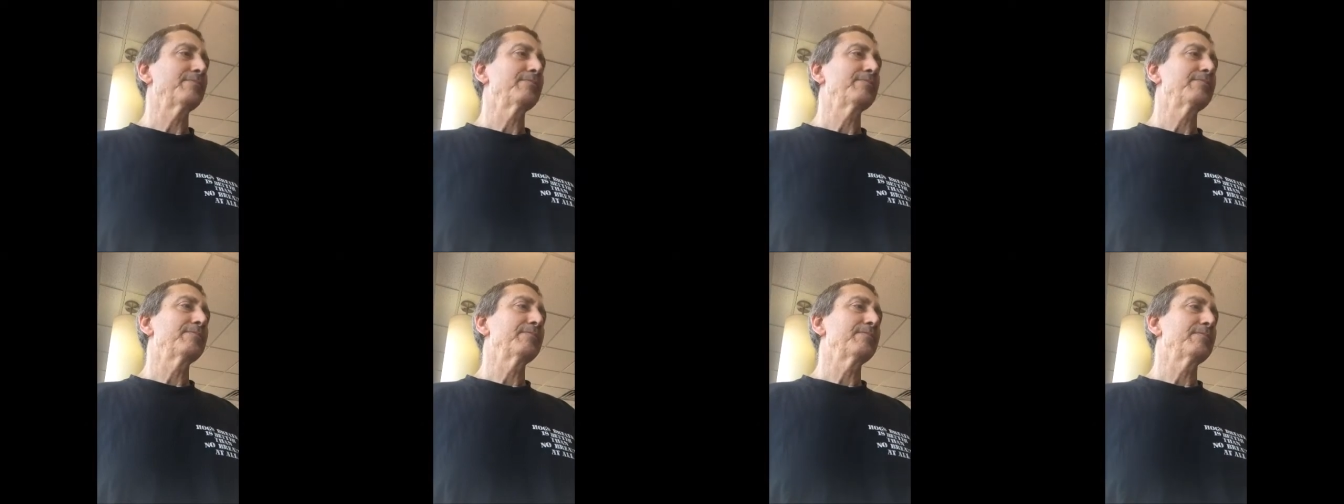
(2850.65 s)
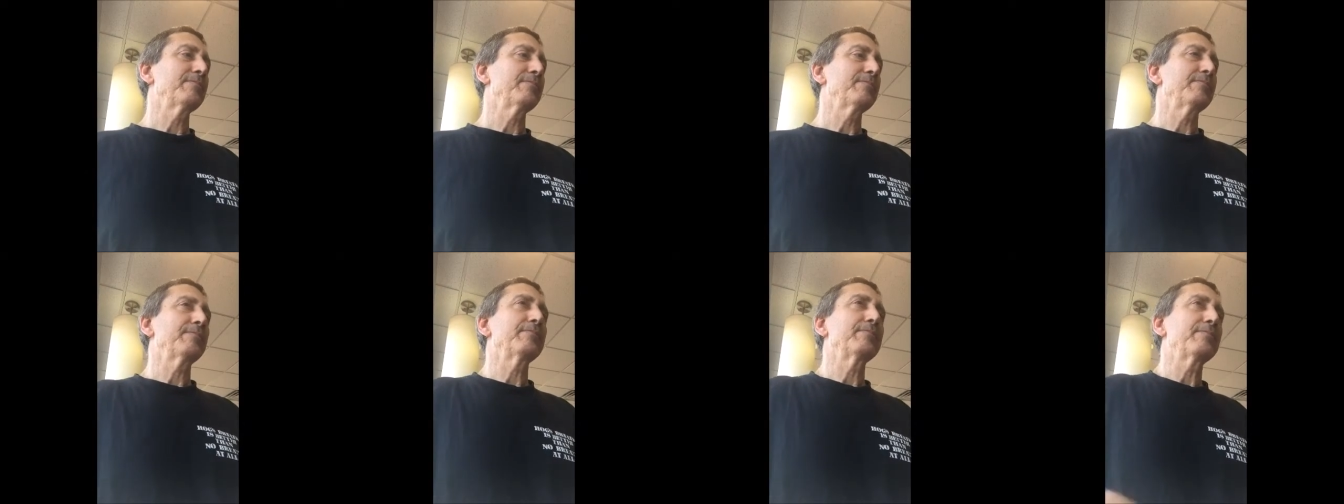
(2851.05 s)
I like
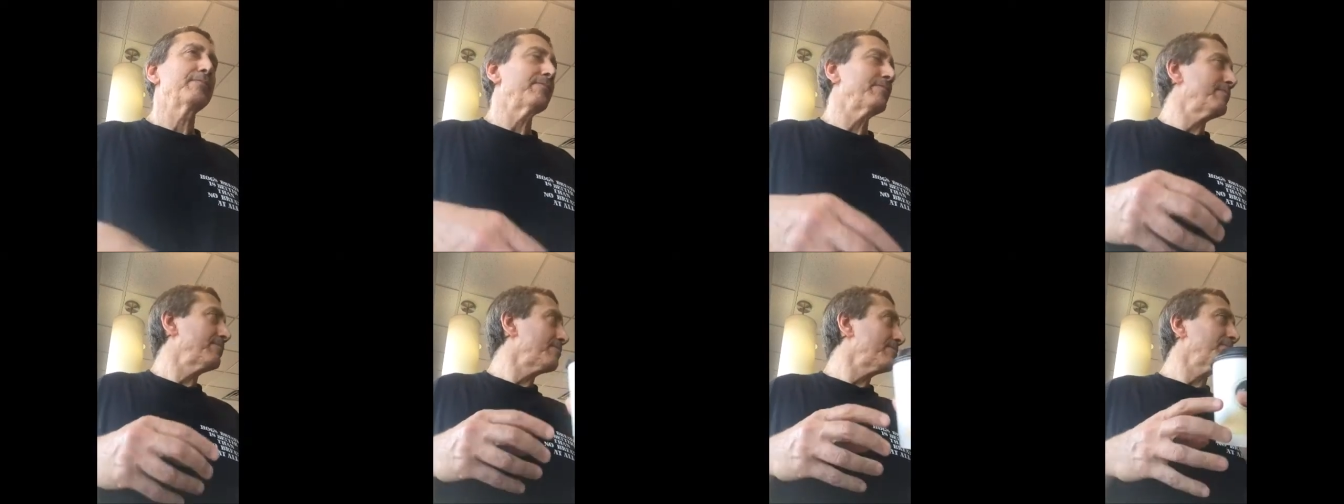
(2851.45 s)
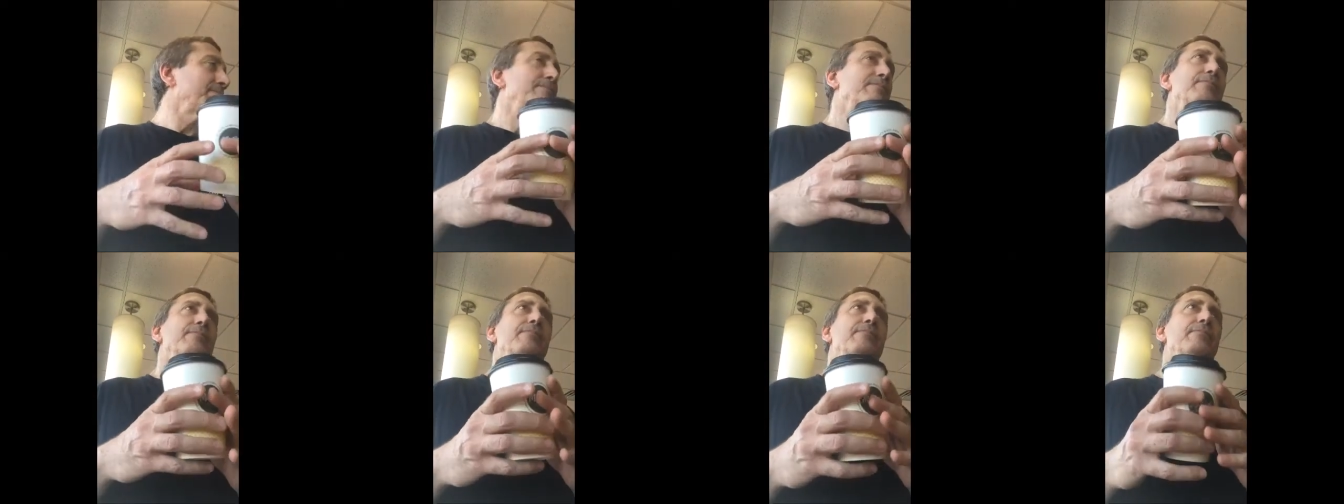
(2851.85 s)
most? It was a
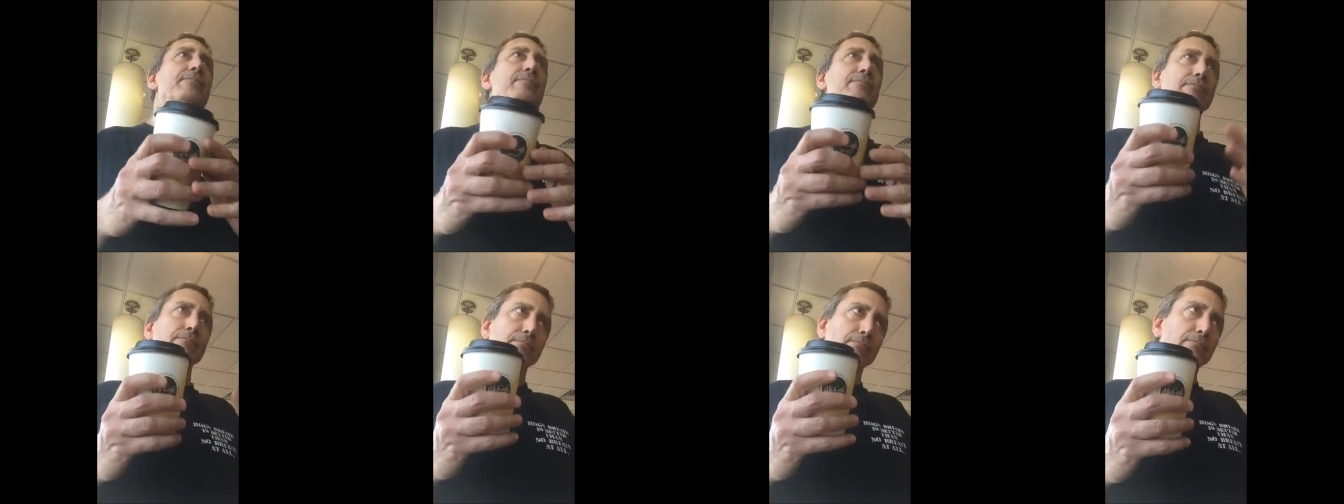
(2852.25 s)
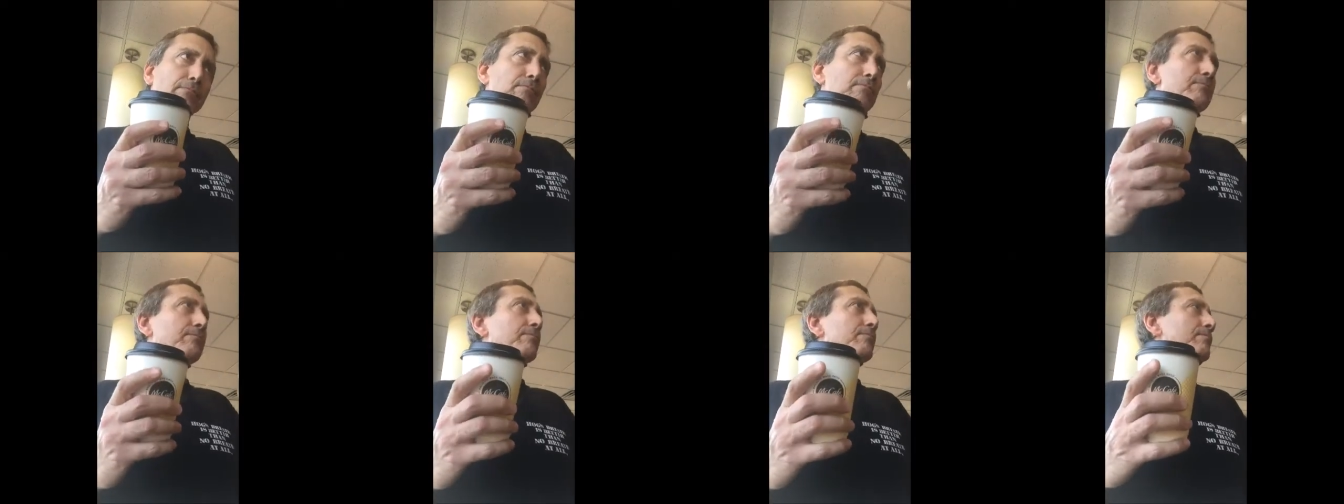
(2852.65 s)
great question. Am I like
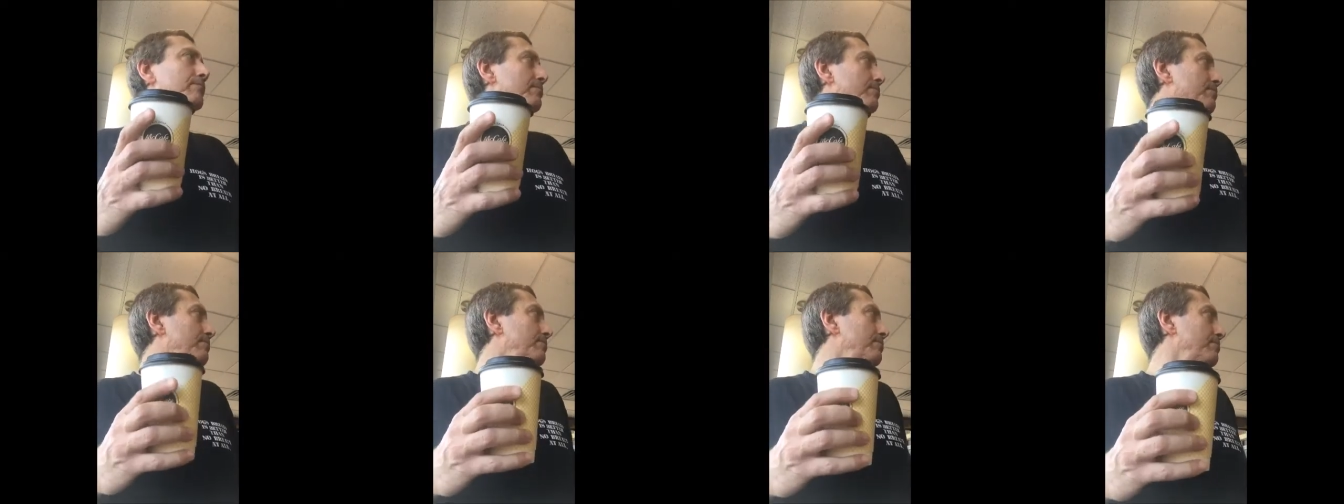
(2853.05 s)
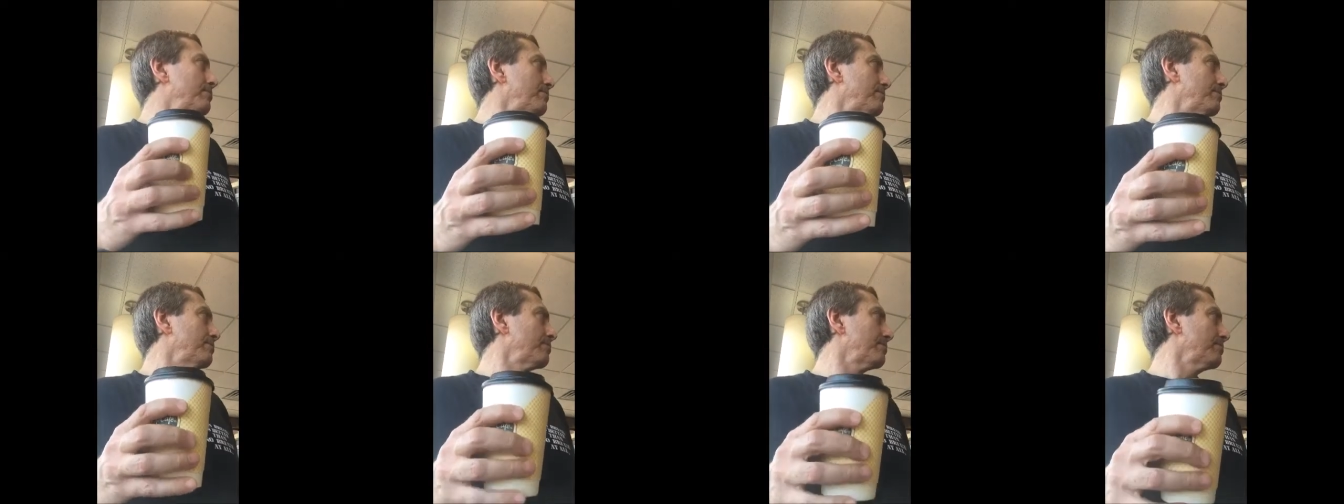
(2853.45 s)
most? Am I like
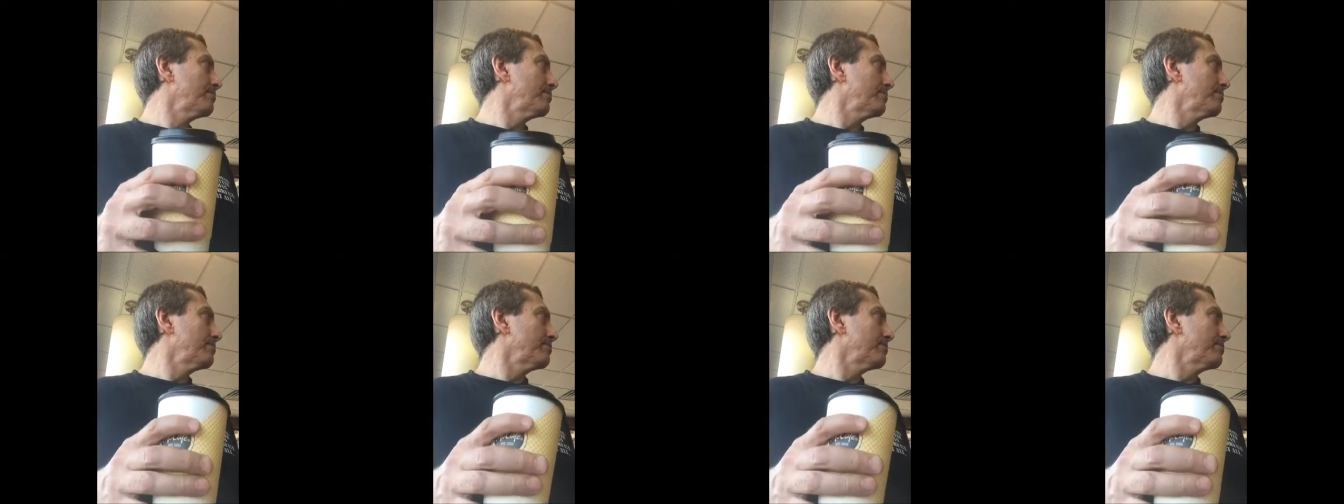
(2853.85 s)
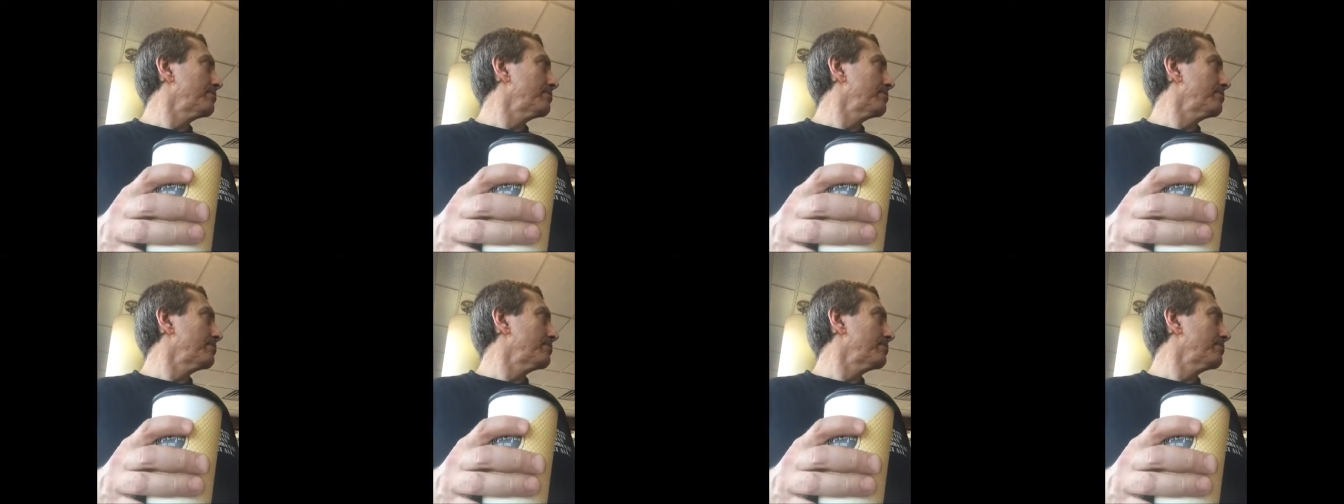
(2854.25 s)
most people?